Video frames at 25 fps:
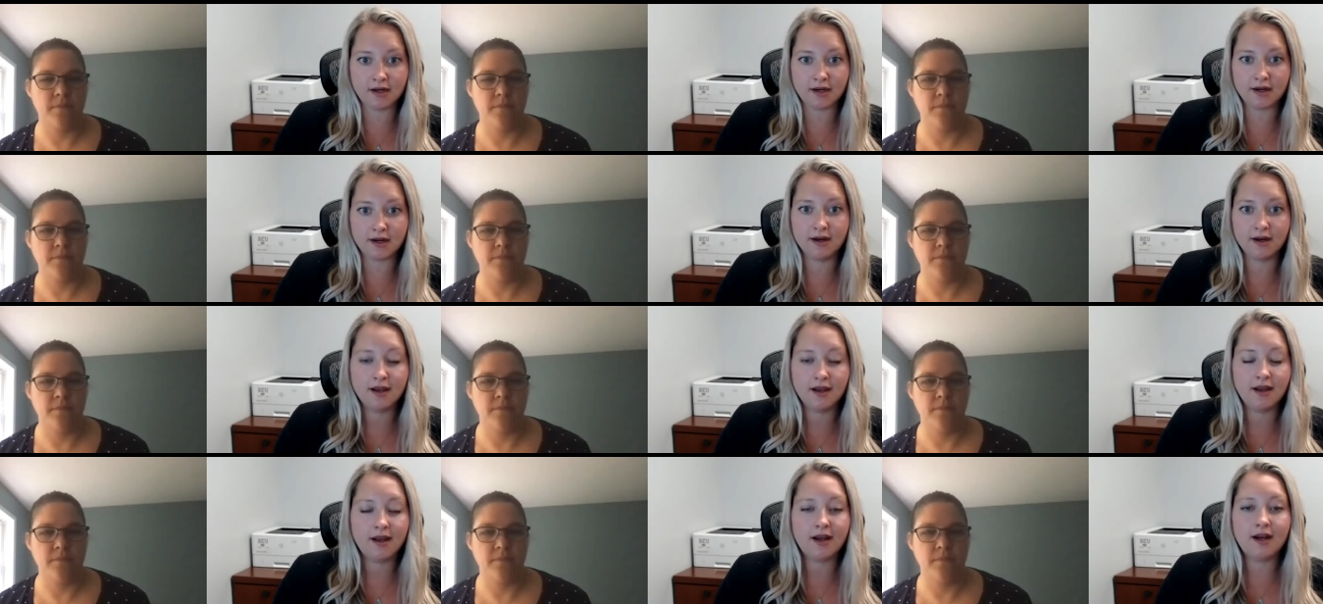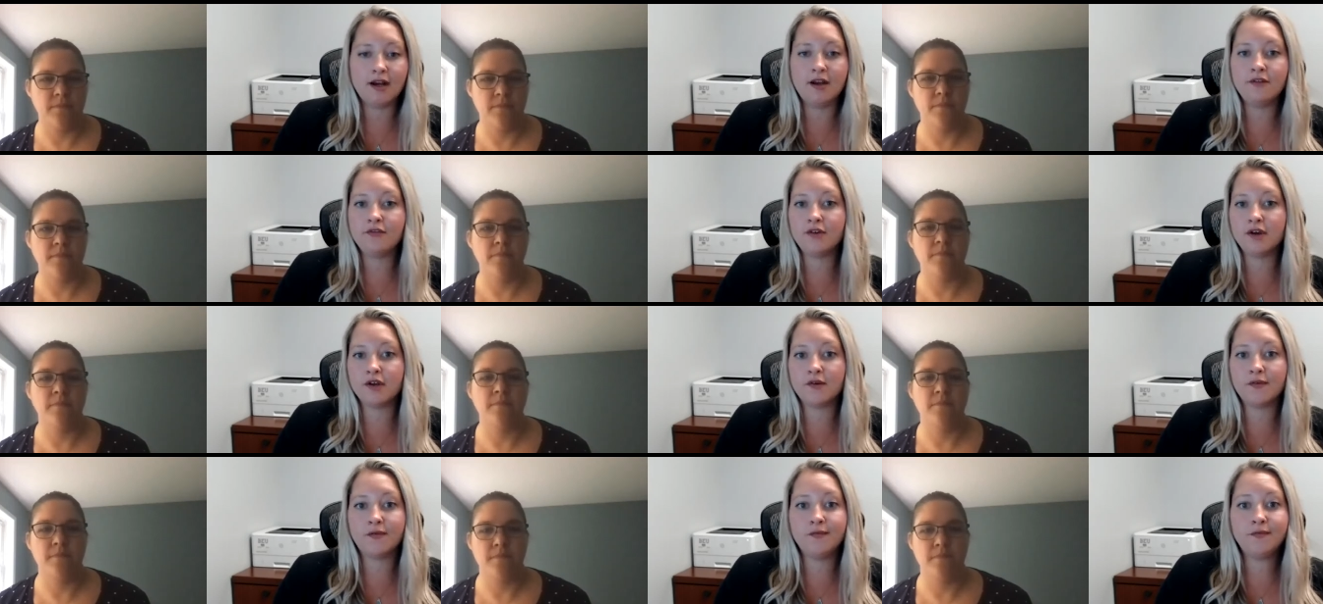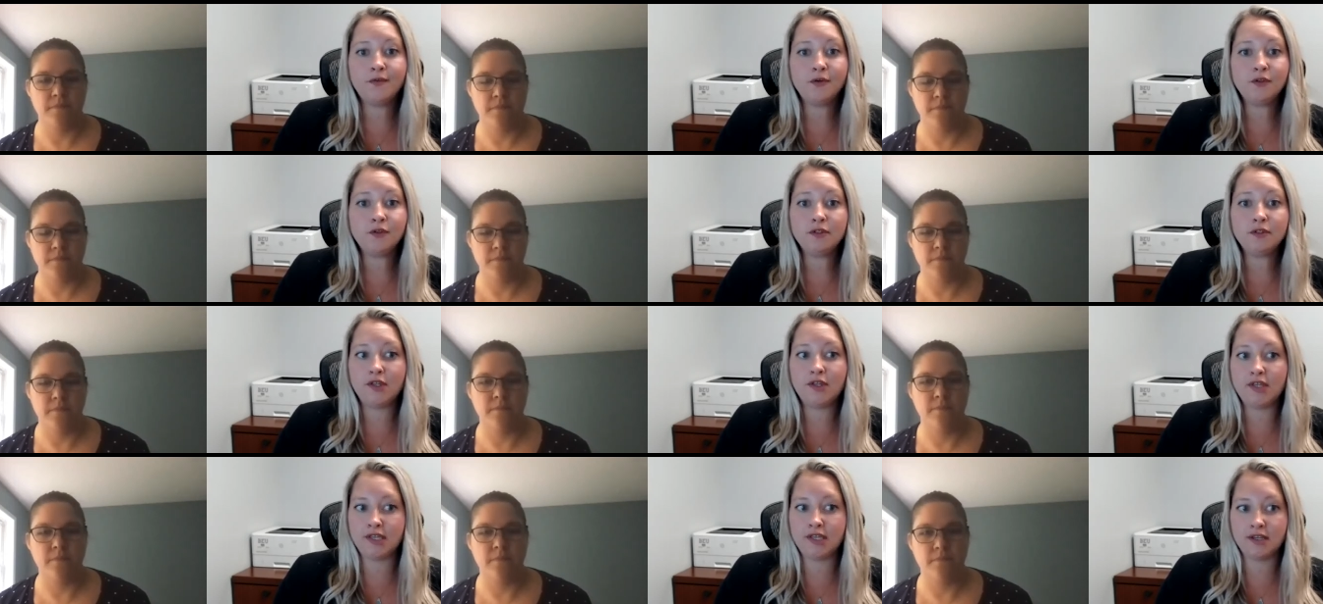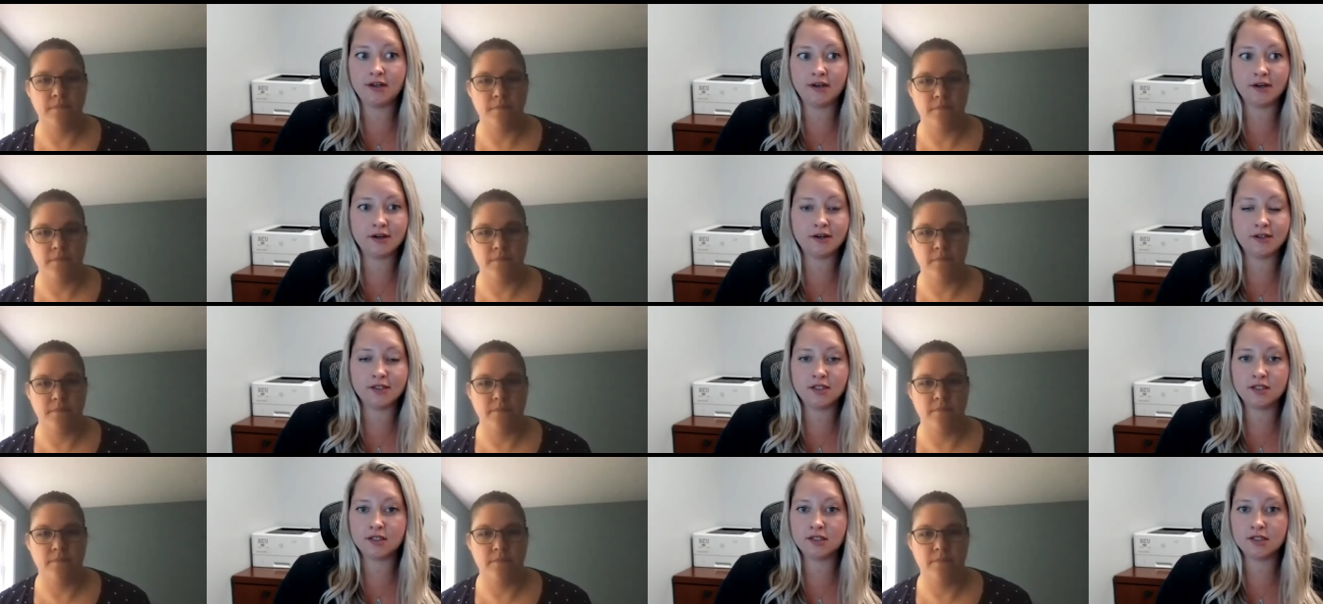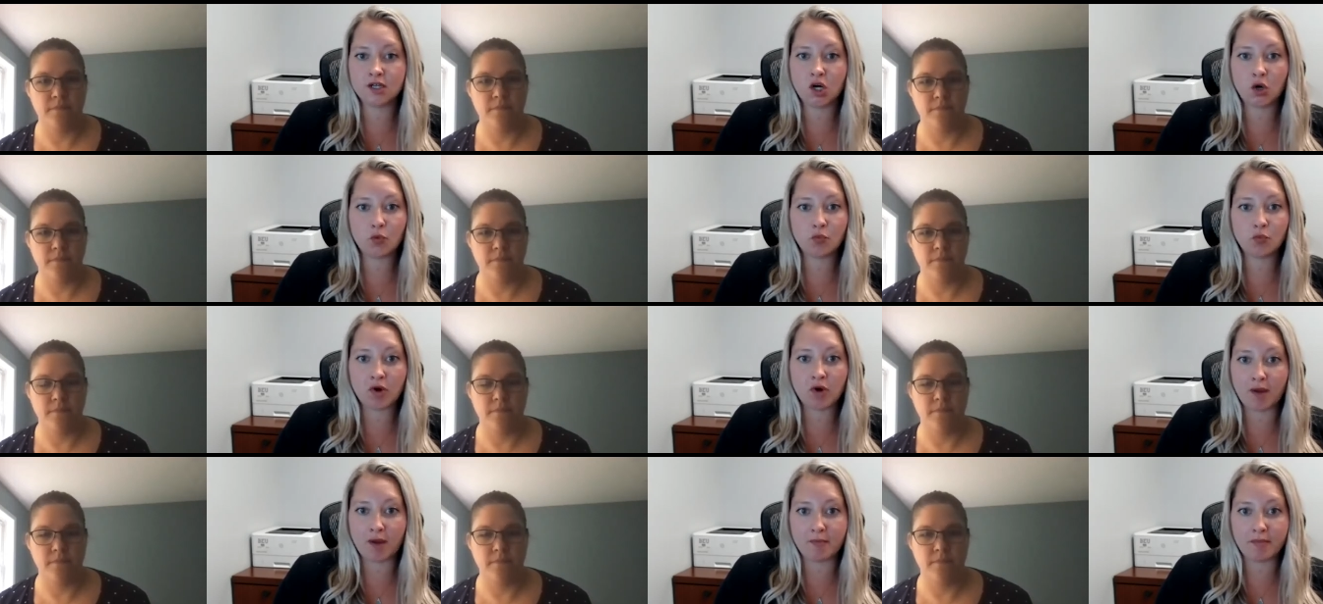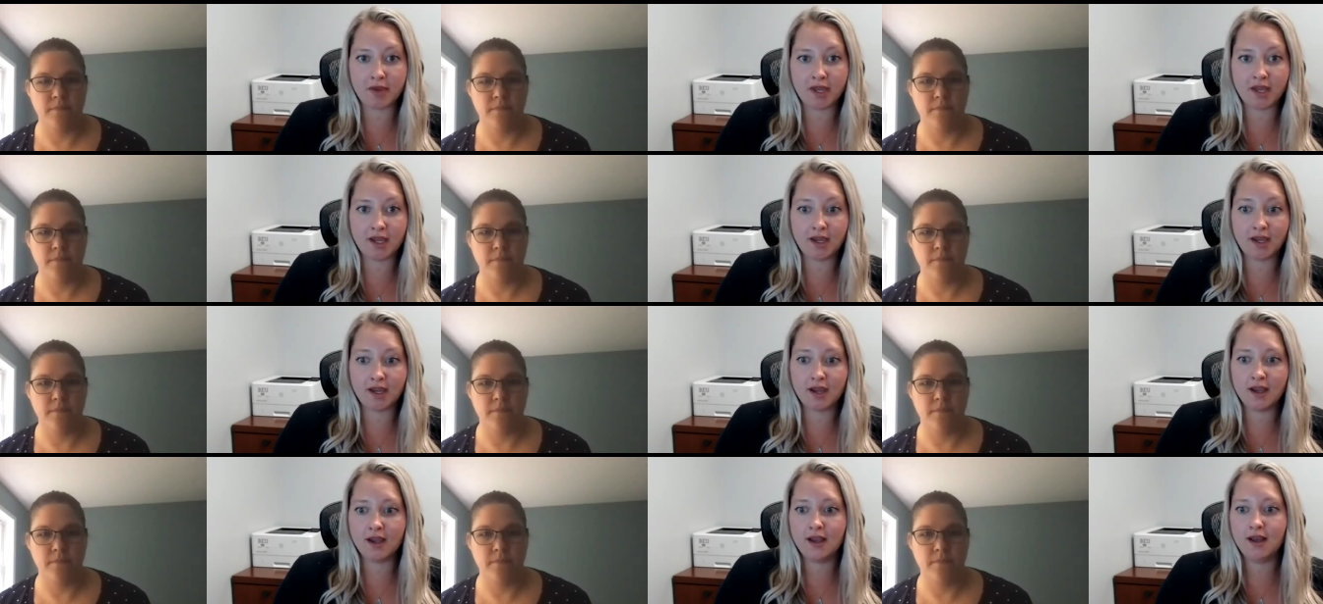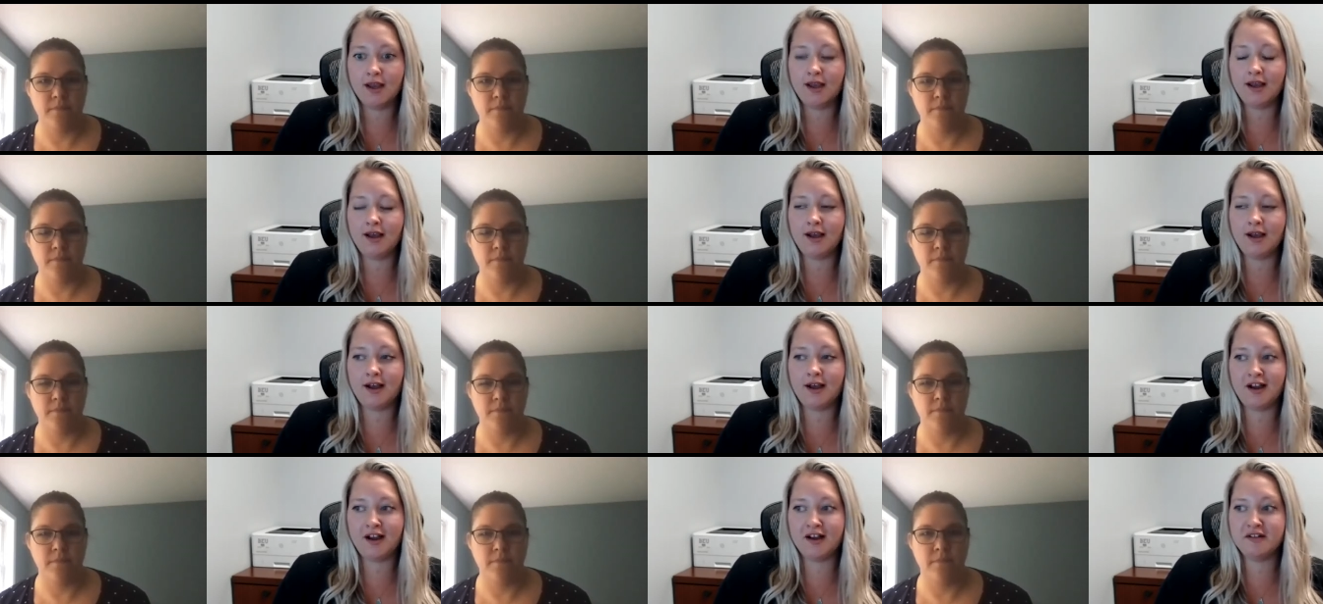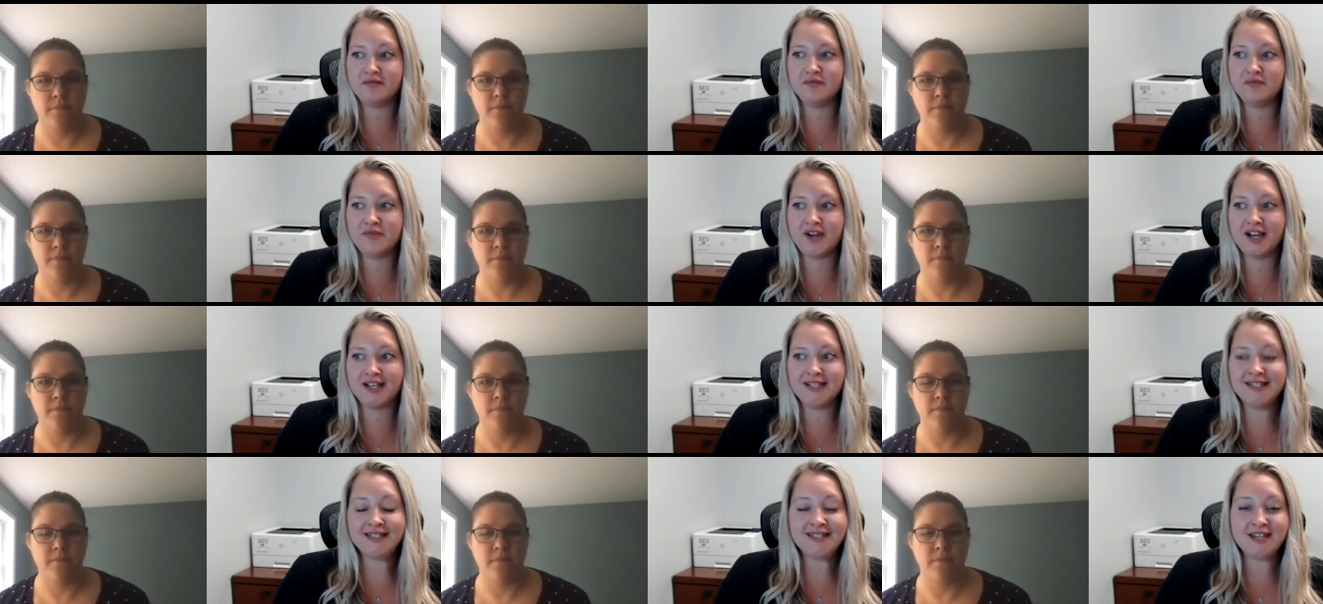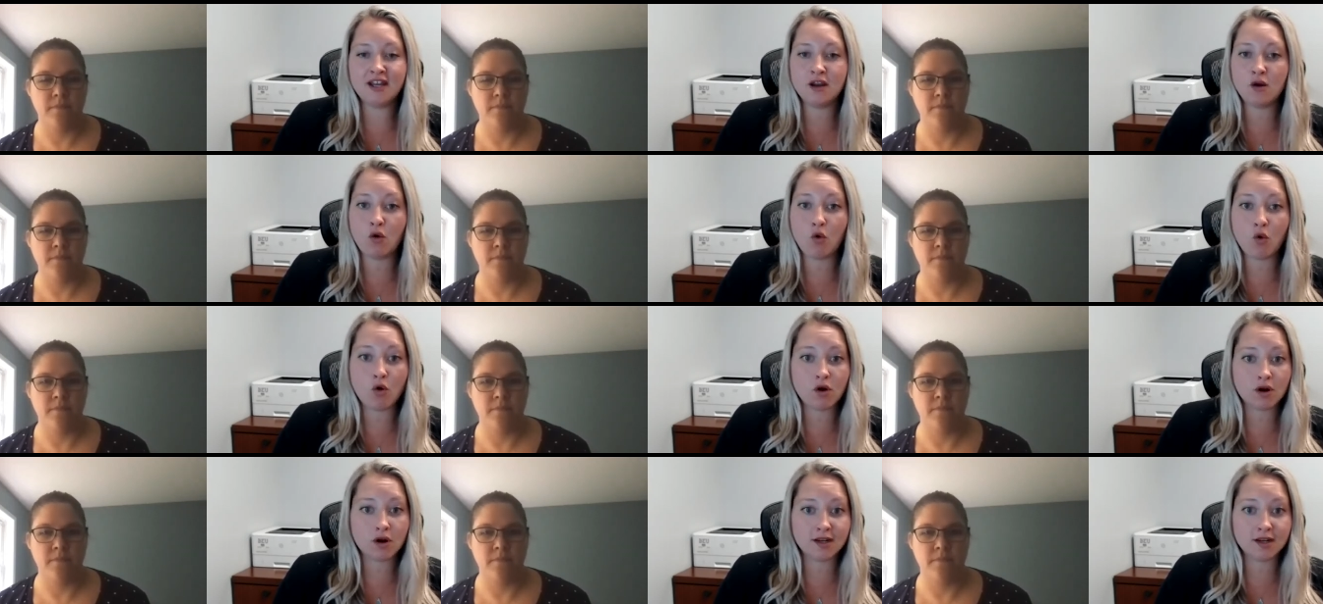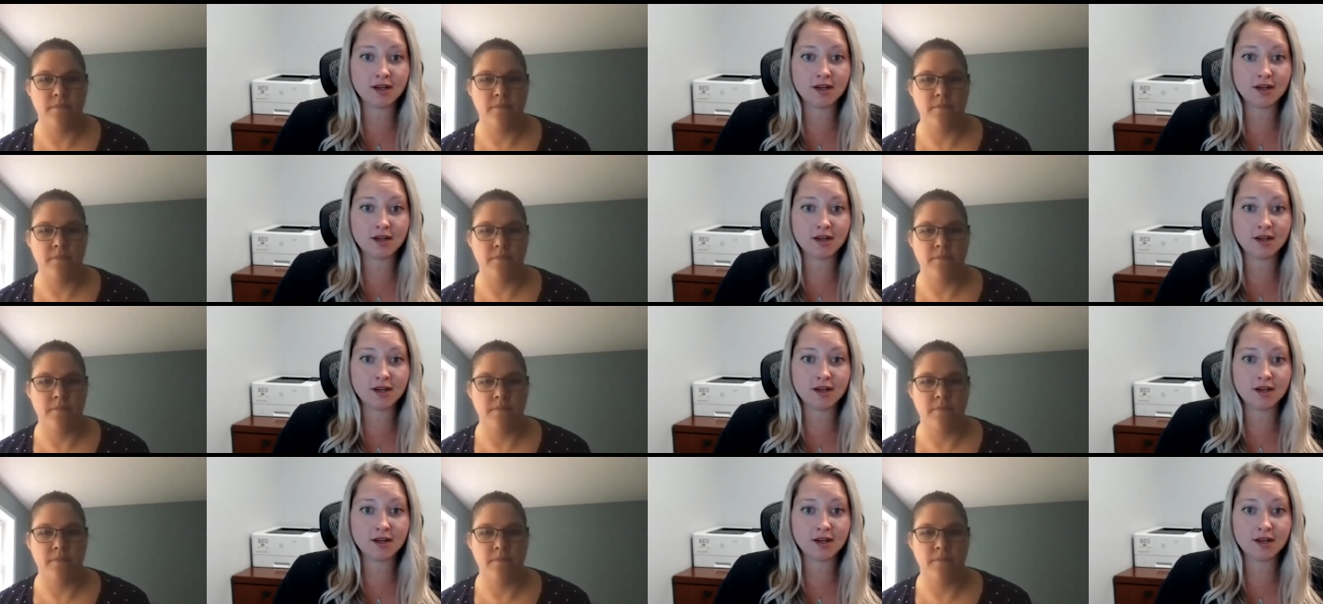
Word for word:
Speaker 1: a year. I've got a full year to start prepping. Um, I stay